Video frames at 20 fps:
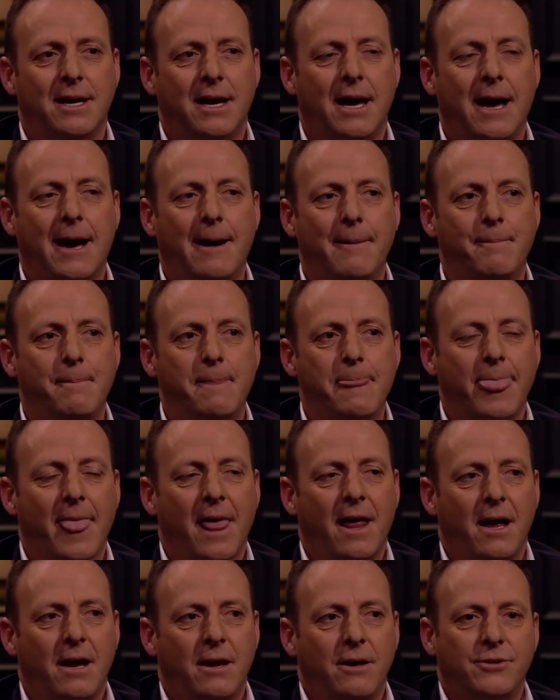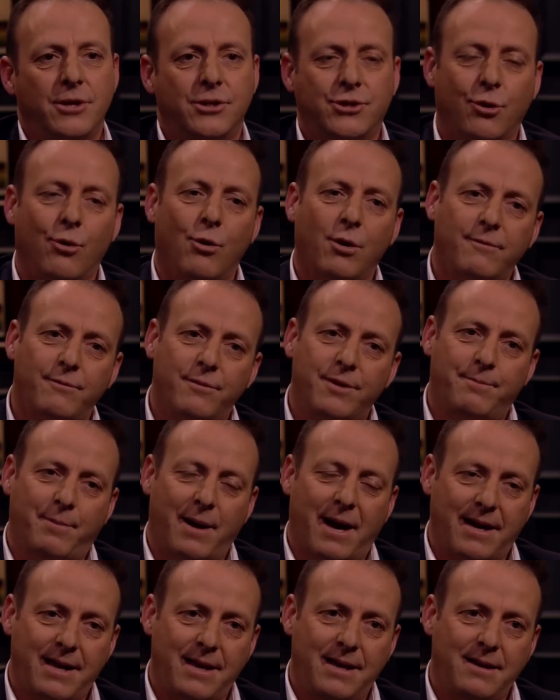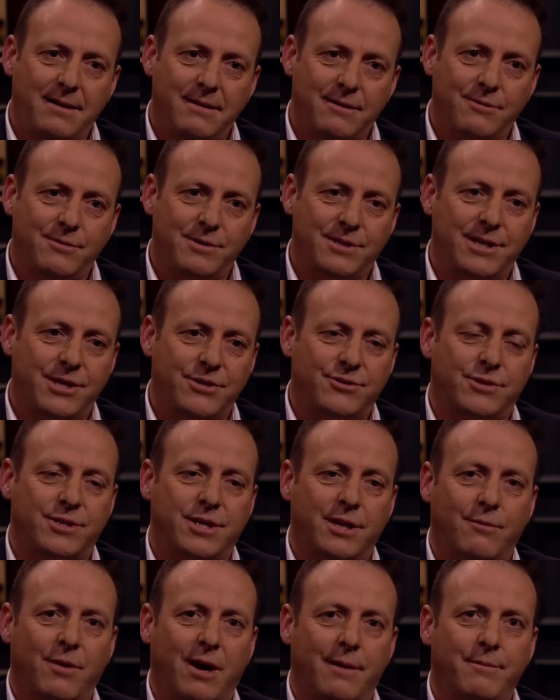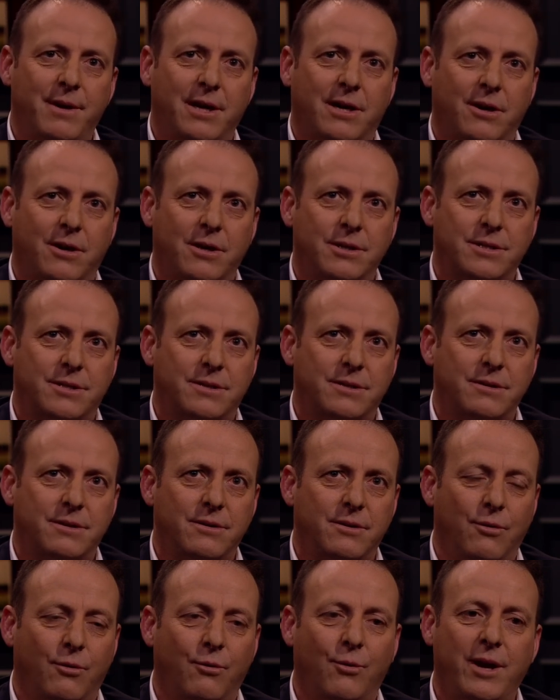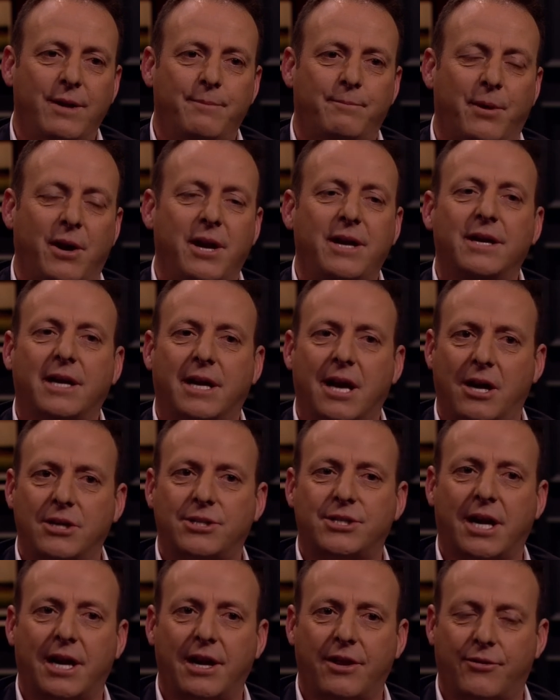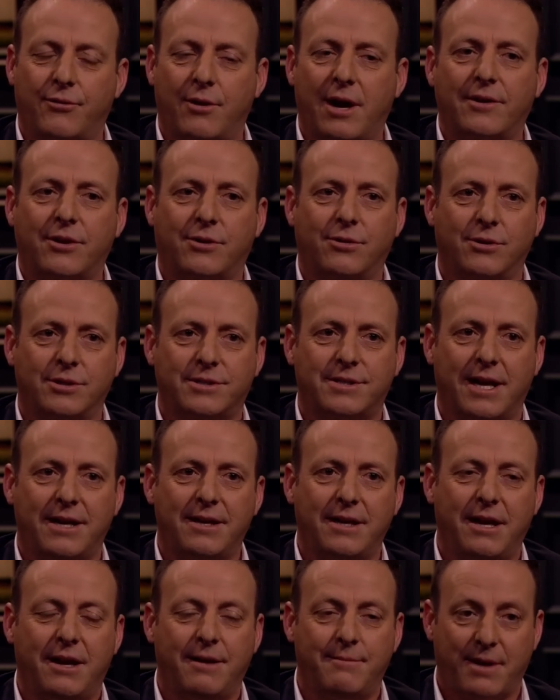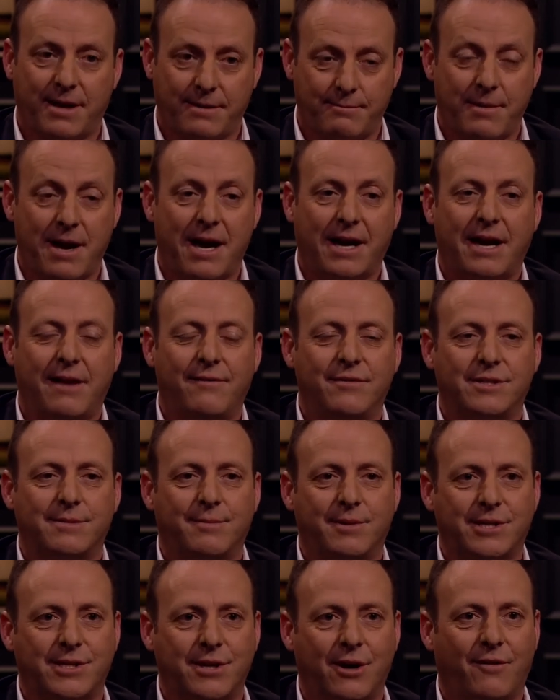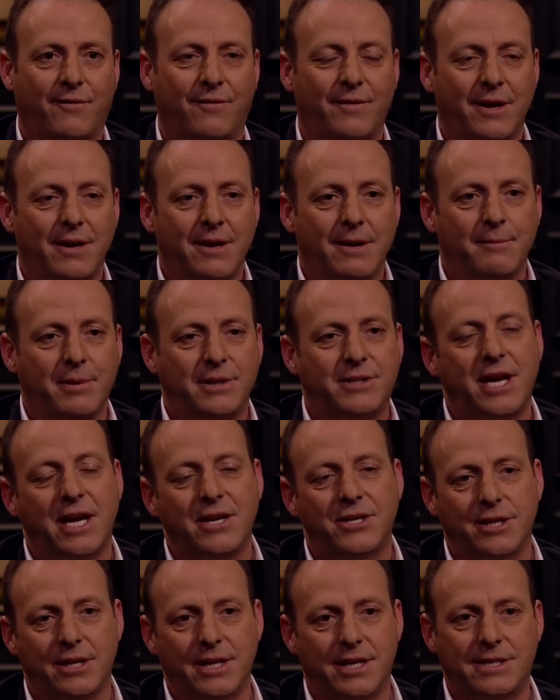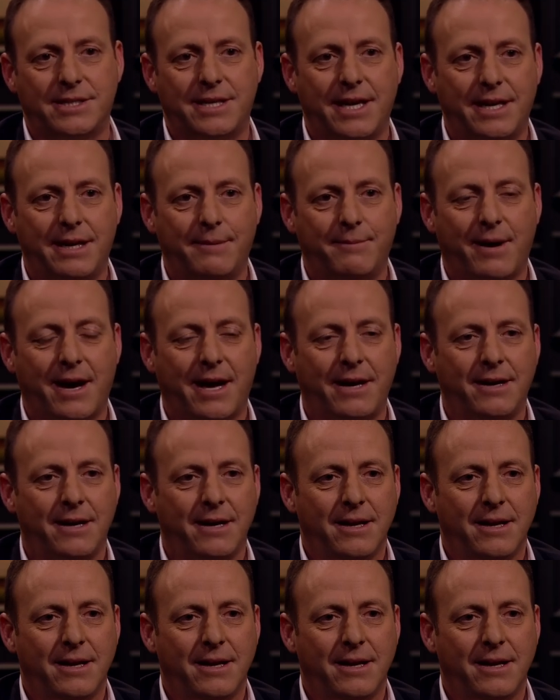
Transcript: The talk with Buddy was an interesting one because we'd been negotiating throughout the course of that year, Mark Evans and myself, potentially extending Bud.